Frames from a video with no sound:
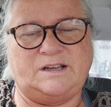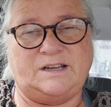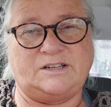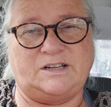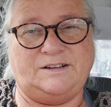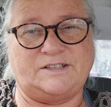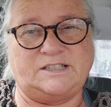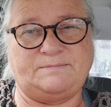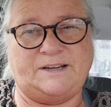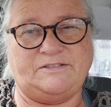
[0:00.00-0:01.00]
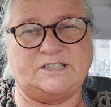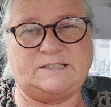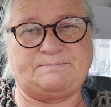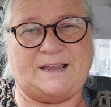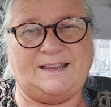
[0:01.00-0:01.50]
she lives here in
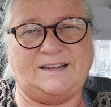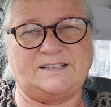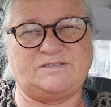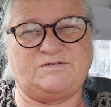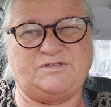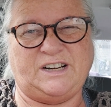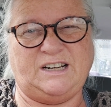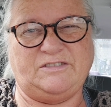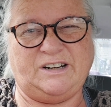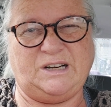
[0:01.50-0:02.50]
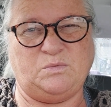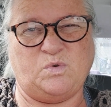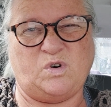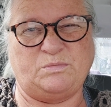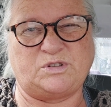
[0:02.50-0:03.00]
Spain and it's really, really
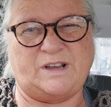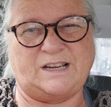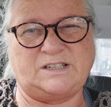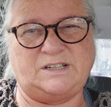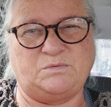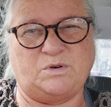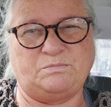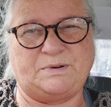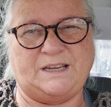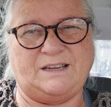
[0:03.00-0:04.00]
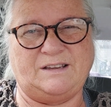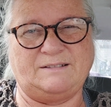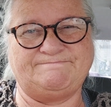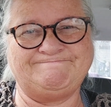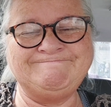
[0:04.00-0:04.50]
warm, so I guess she won't be
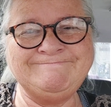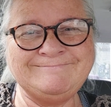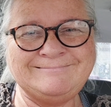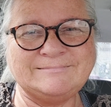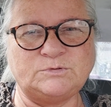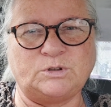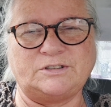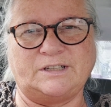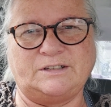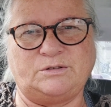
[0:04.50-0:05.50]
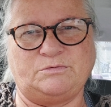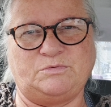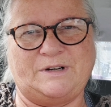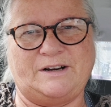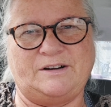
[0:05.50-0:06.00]
wanting to
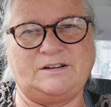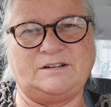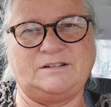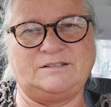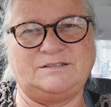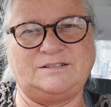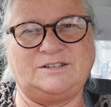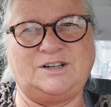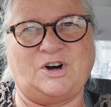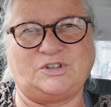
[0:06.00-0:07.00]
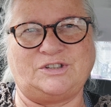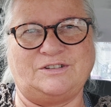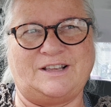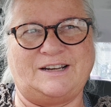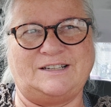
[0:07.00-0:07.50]
wear cotton
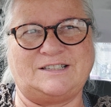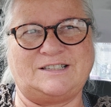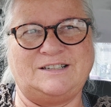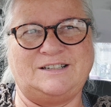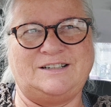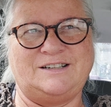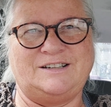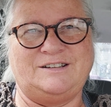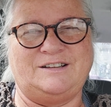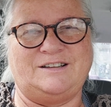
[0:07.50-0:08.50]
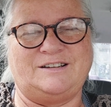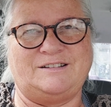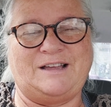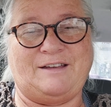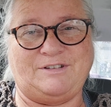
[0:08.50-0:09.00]
that is
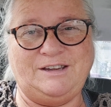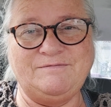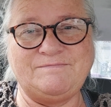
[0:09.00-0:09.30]
heavy,